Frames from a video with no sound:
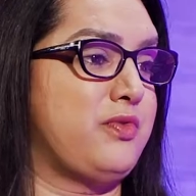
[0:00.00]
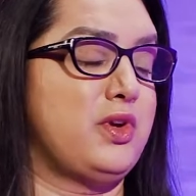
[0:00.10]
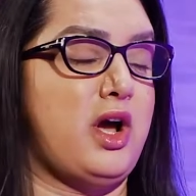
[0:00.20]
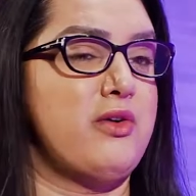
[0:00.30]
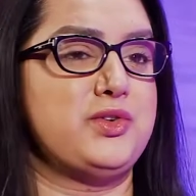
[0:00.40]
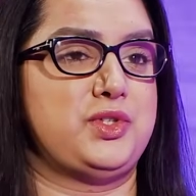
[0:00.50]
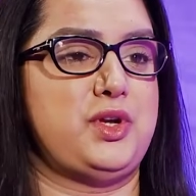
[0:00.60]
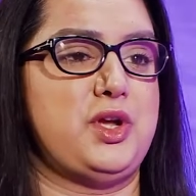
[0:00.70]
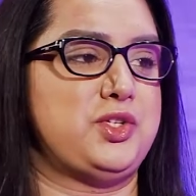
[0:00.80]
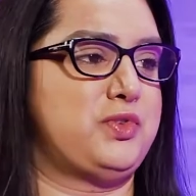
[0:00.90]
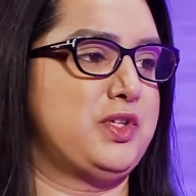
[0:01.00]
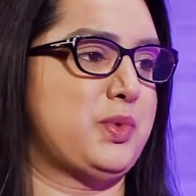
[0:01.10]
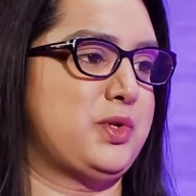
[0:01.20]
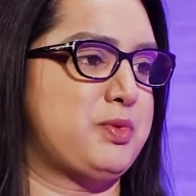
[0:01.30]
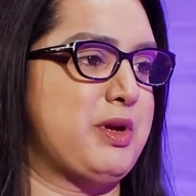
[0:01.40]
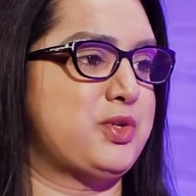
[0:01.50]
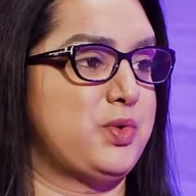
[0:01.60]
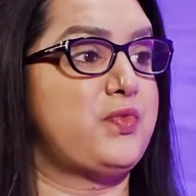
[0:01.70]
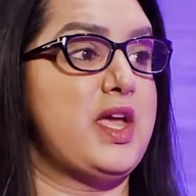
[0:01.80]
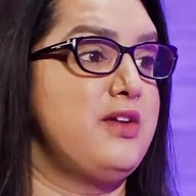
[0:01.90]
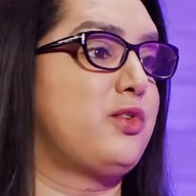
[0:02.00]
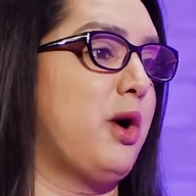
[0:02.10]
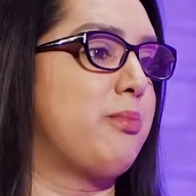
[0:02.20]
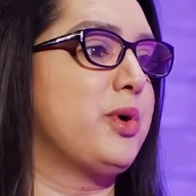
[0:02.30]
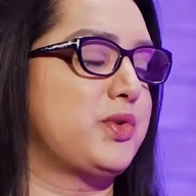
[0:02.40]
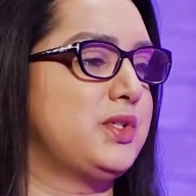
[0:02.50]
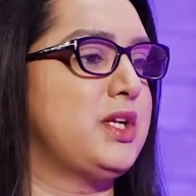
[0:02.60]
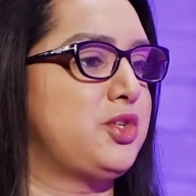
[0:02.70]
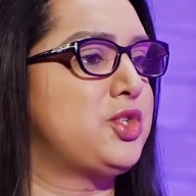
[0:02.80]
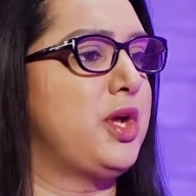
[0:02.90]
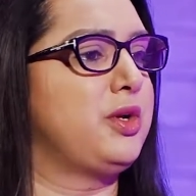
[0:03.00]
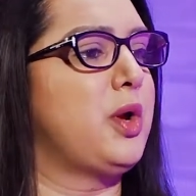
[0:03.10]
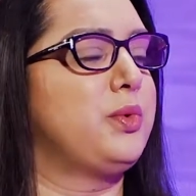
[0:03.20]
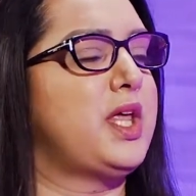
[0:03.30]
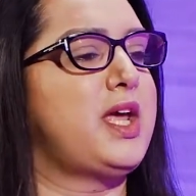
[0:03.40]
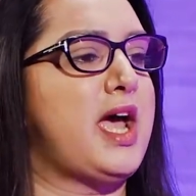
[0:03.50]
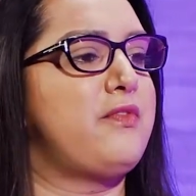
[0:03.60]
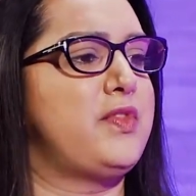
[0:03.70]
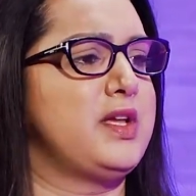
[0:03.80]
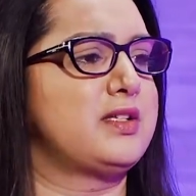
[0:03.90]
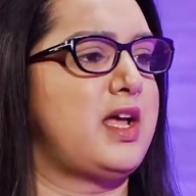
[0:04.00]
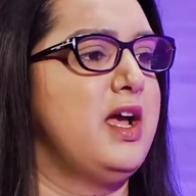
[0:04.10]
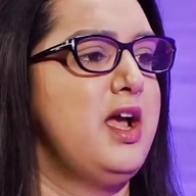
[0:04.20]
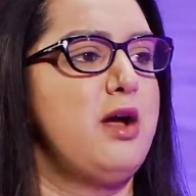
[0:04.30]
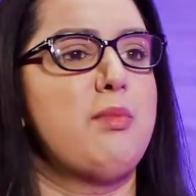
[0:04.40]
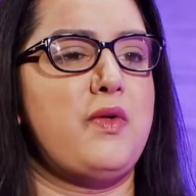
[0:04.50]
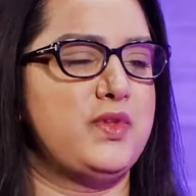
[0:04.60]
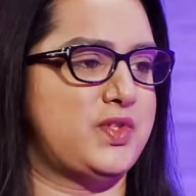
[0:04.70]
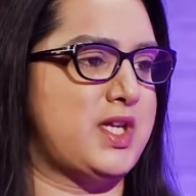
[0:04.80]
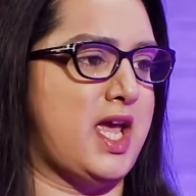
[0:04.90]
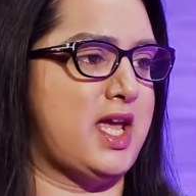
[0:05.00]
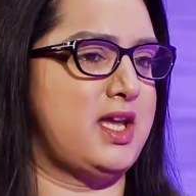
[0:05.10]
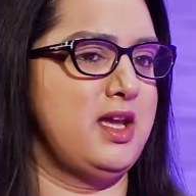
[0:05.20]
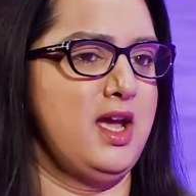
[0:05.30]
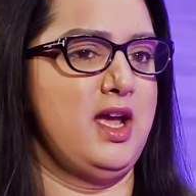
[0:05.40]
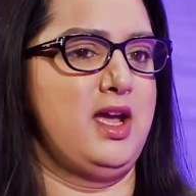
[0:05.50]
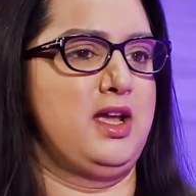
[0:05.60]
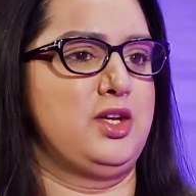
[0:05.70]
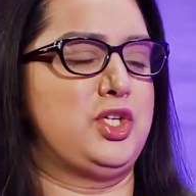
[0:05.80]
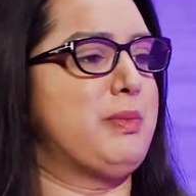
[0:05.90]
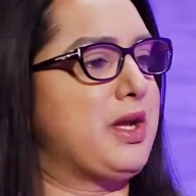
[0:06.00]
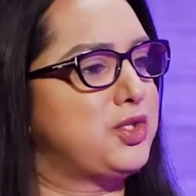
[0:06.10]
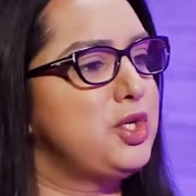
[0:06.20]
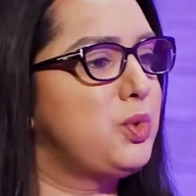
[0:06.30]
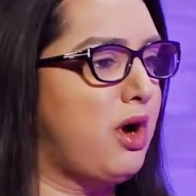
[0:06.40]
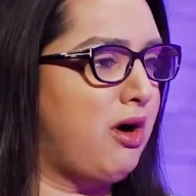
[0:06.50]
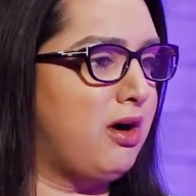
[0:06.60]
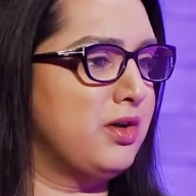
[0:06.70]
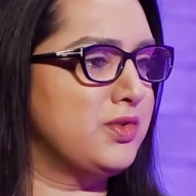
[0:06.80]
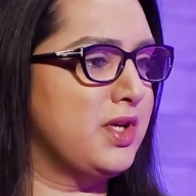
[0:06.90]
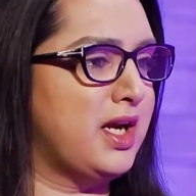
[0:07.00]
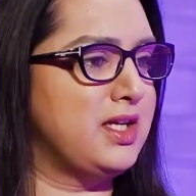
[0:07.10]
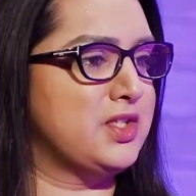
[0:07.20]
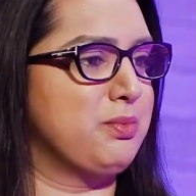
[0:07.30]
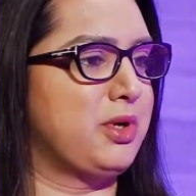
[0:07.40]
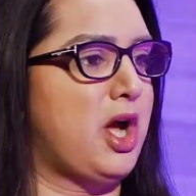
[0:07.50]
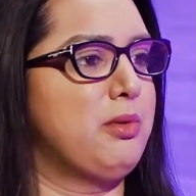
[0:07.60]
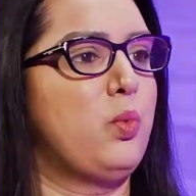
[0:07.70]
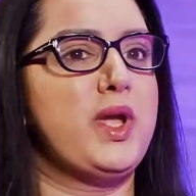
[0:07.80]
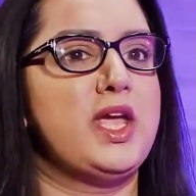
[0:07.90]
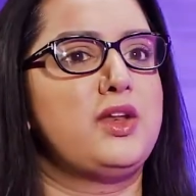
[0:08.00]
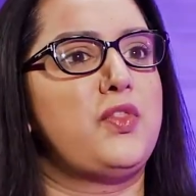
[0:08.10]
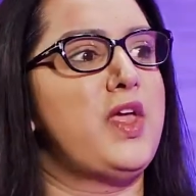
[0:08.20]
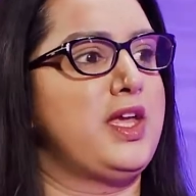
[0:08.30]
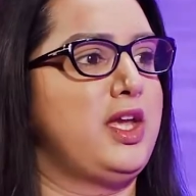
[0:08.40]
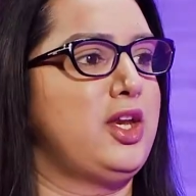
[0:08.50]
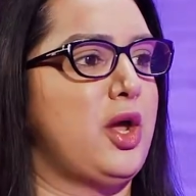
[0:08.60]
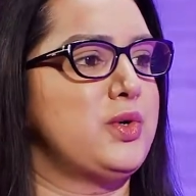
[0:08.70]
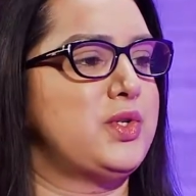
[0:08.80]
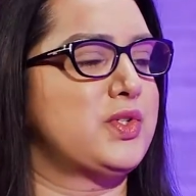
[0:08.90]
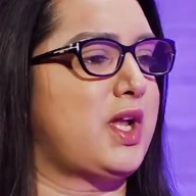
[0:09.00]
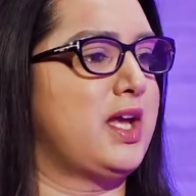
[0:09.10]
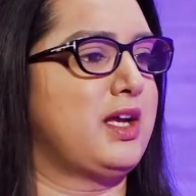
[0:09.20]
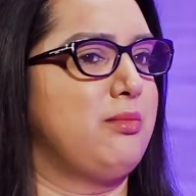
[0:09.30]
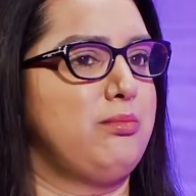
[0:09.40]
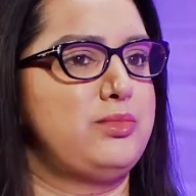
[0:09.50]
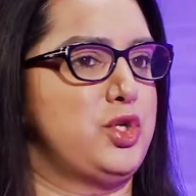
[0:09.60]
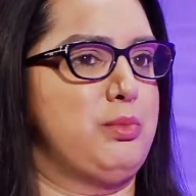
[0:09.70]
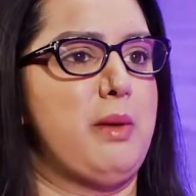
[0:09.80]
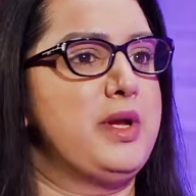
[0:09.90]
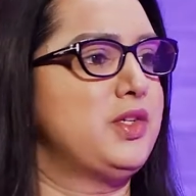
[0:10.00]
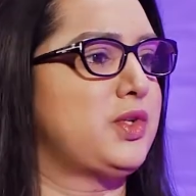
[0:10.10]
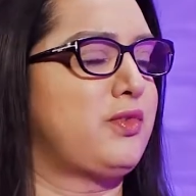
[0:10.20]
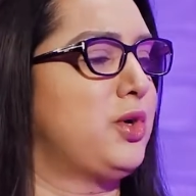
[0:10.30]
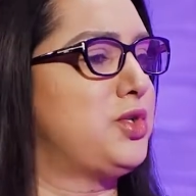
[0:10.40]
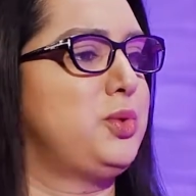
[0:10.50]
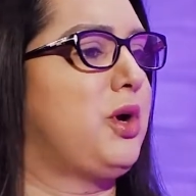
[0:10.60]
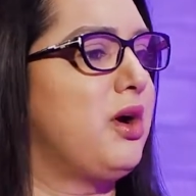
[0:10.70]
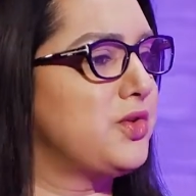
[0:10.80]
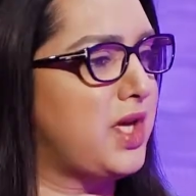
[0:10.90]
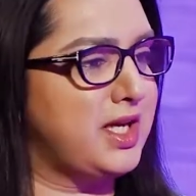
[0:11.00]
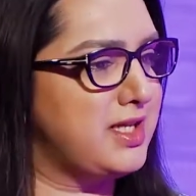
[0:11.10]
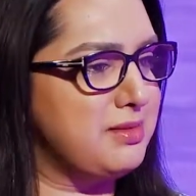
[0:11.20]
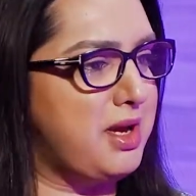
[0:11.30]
encouraged the nursery as well to make sure they have got books and literature. When they have things like Mother's Day, she makes 2 cards and it doesn't become a weird thing. She's like, 2 mummies, so I've got 2 cards that I need to make.